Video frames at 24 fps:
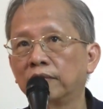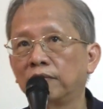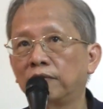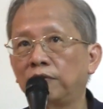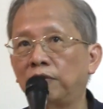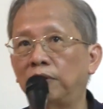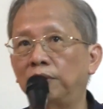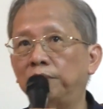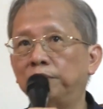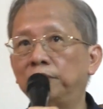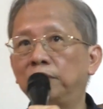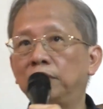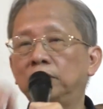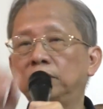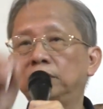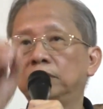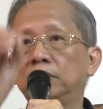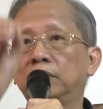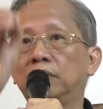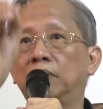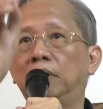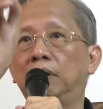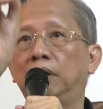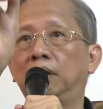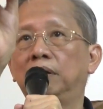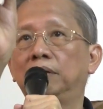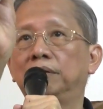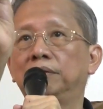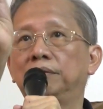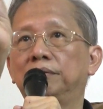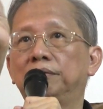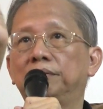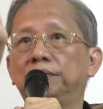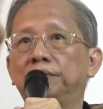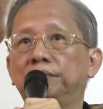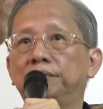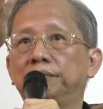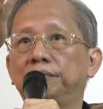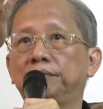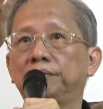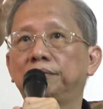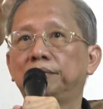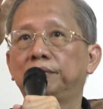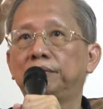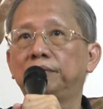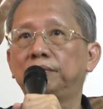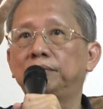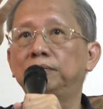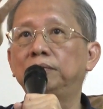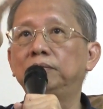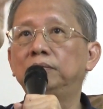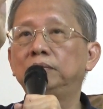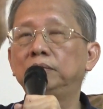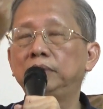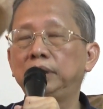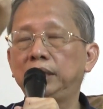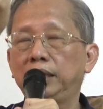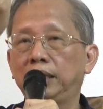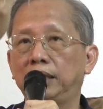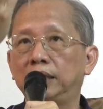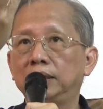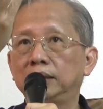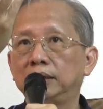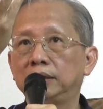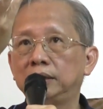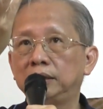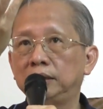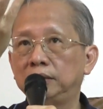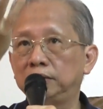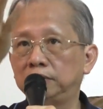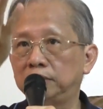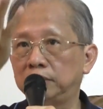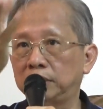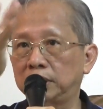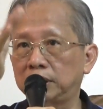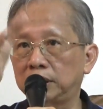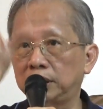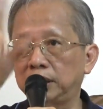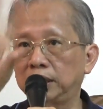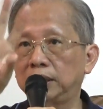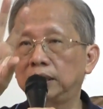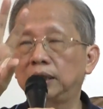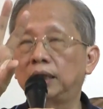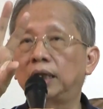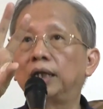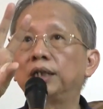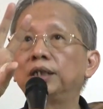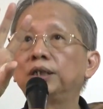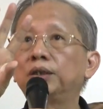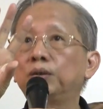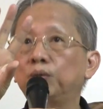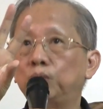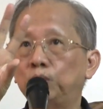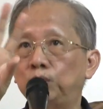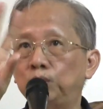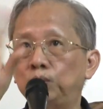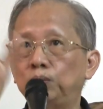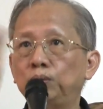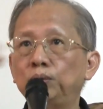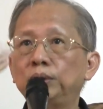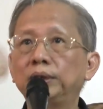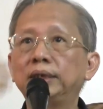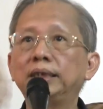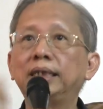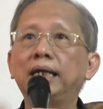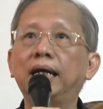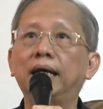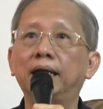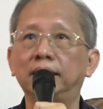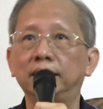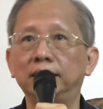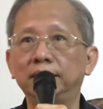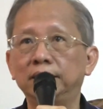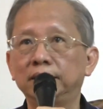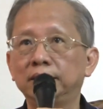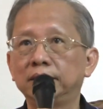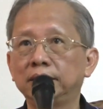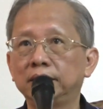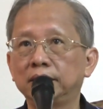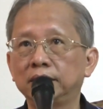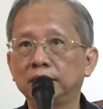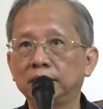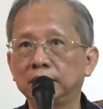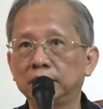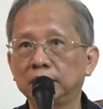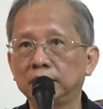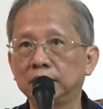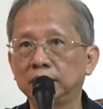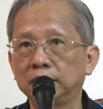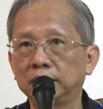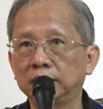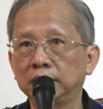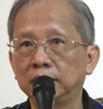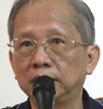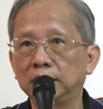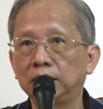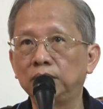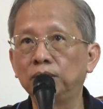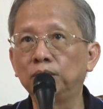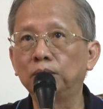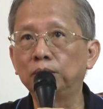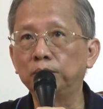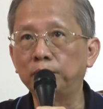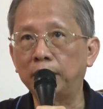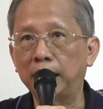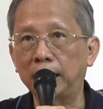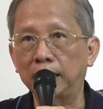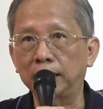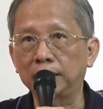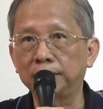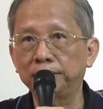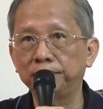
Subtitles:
From no thought, Wu Nian, you will realize Wu Xiang, no mark.